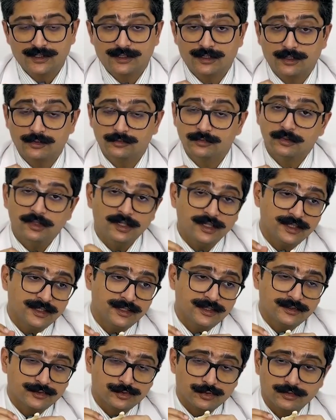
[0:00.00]
Now,
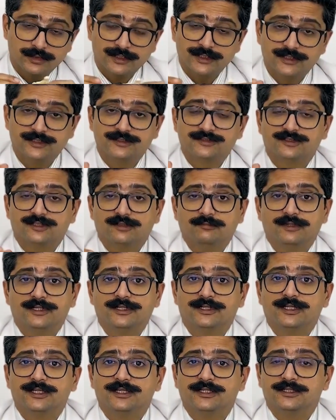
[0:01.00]
shoulder
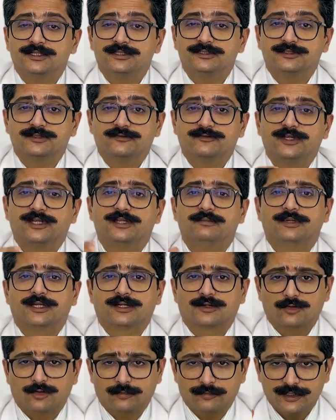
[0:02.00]
instability is a very
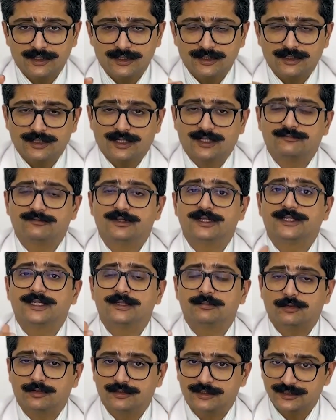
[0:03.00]
big topic and we'll
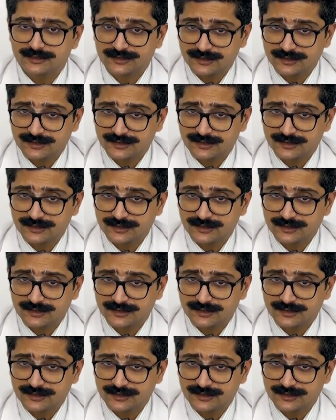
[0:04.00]
keep on